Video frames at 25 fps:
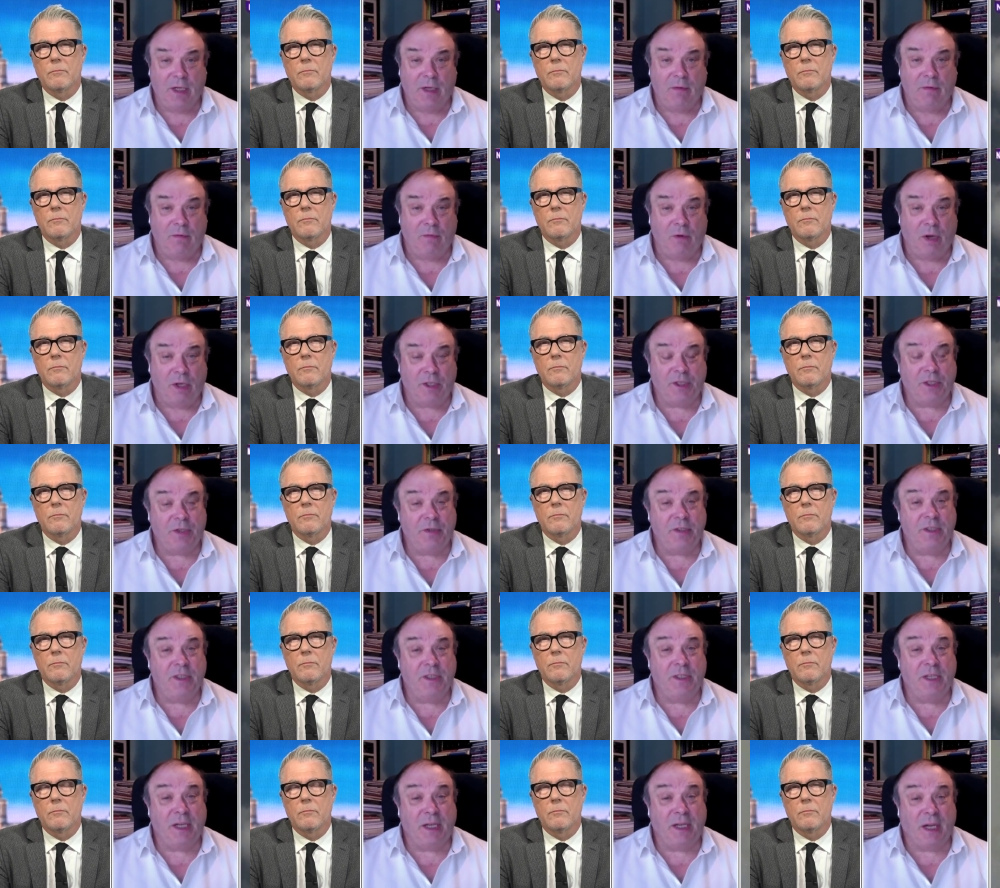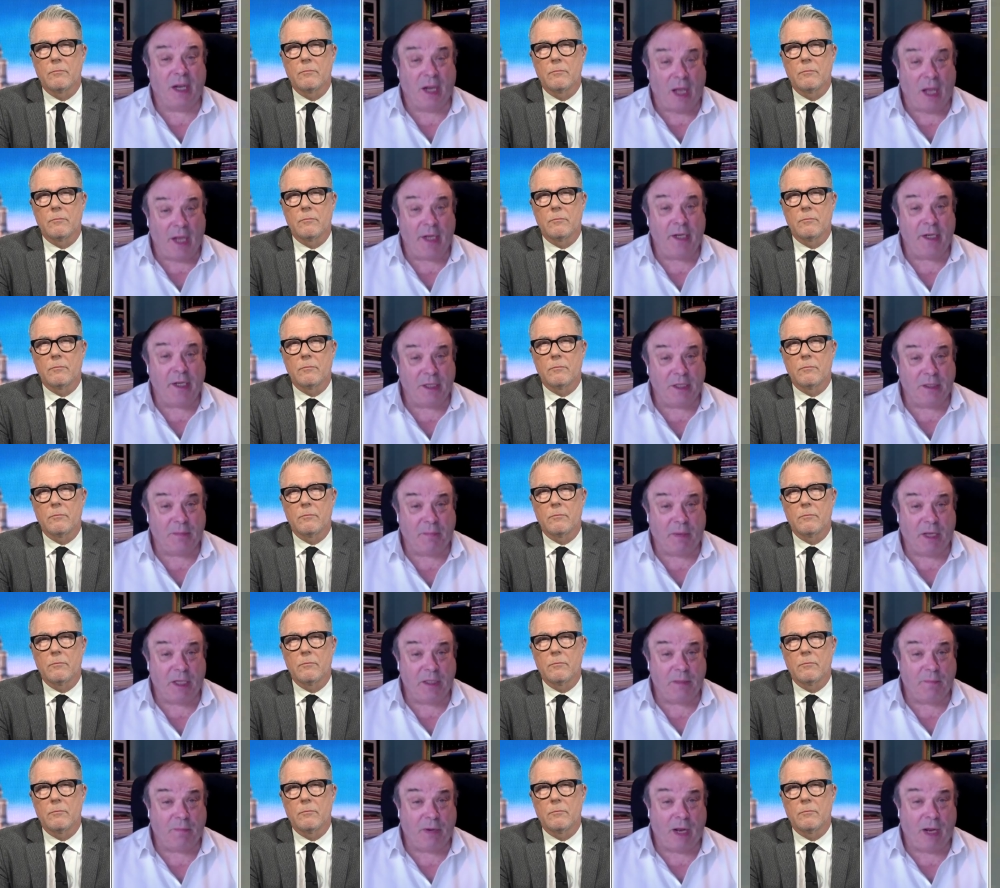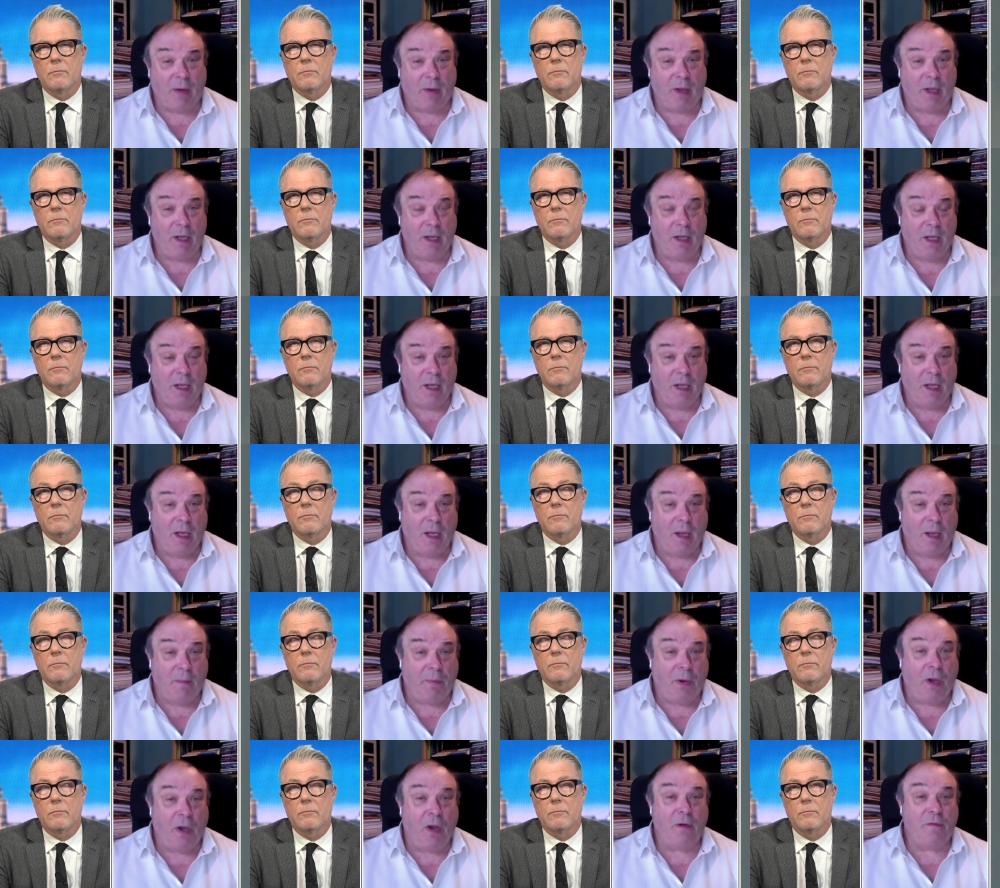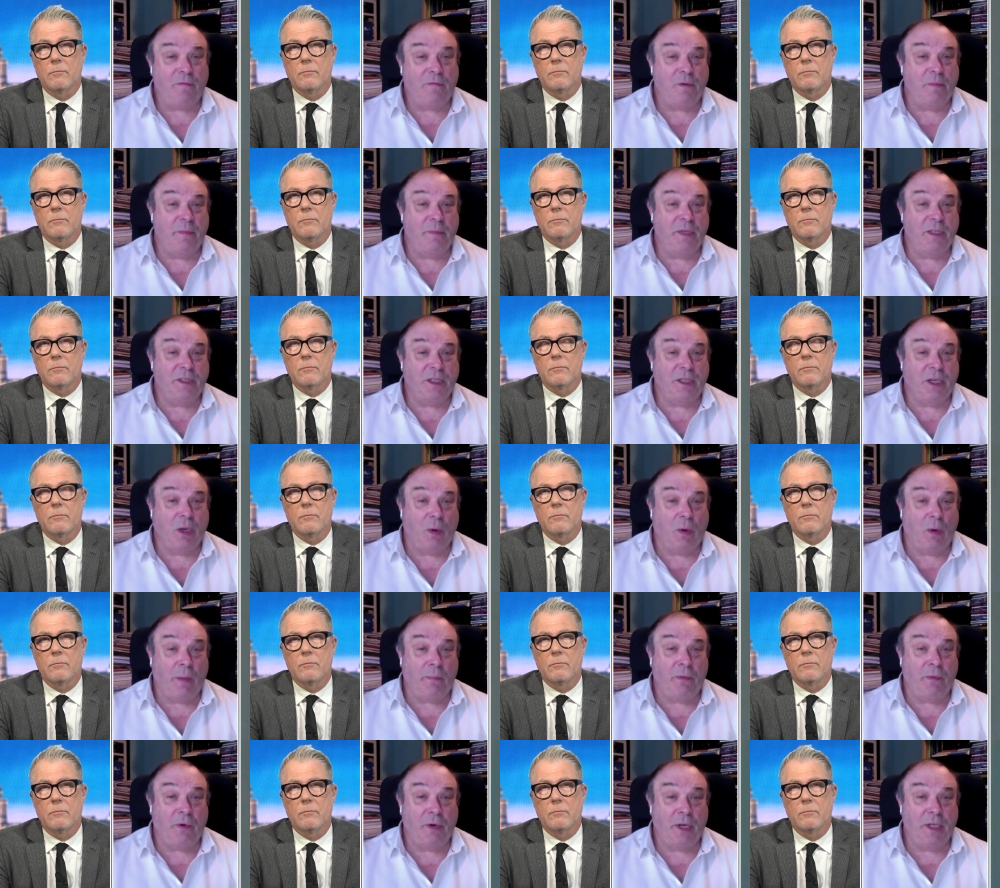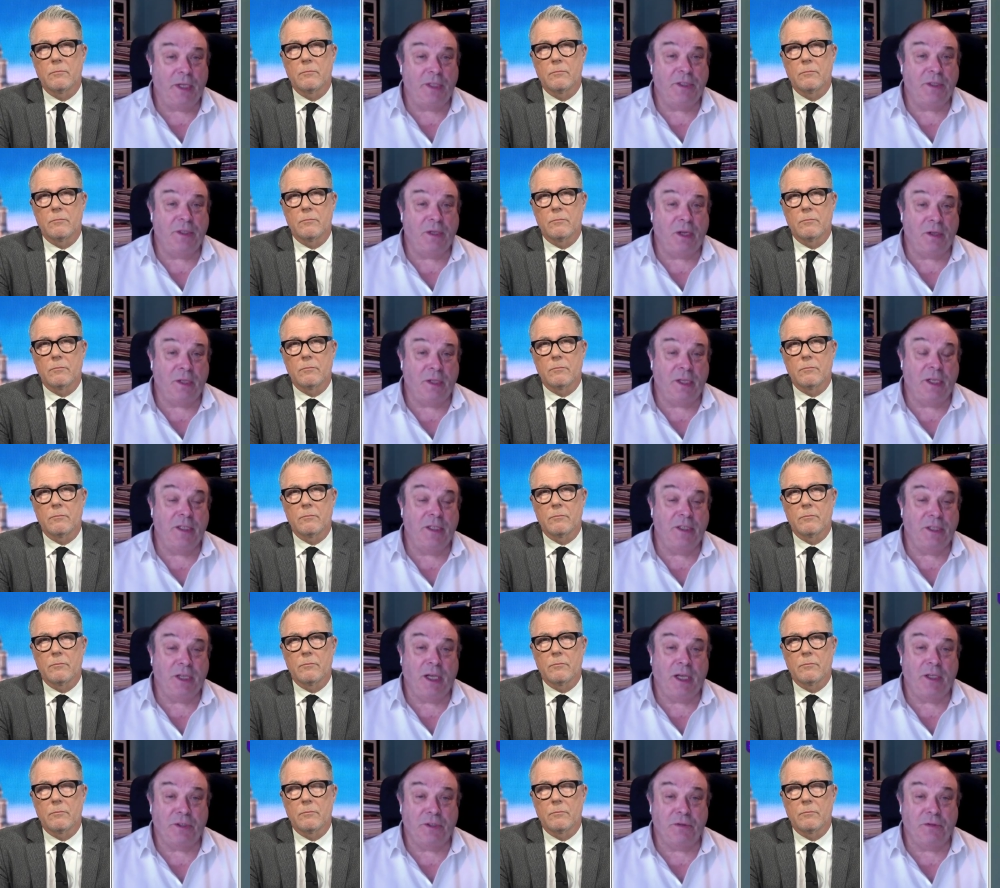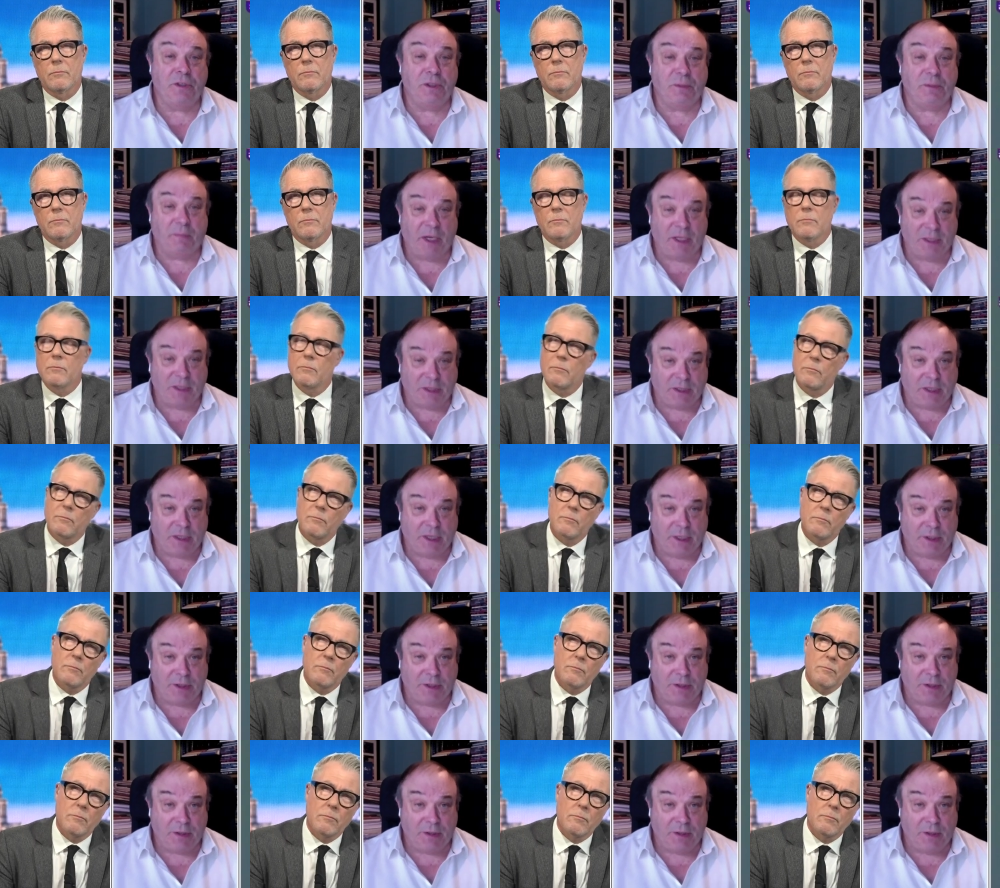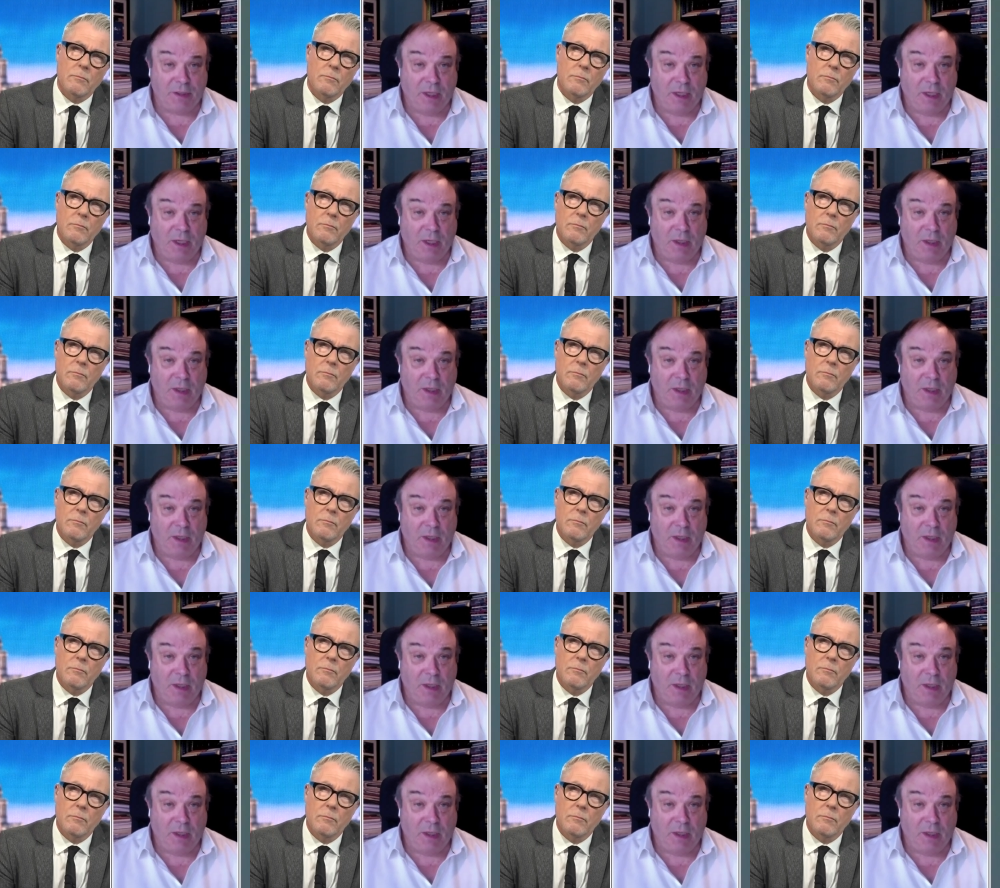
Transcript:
Speaker 1: Russia is declining space power, apart from its cooperation on the International Space Station,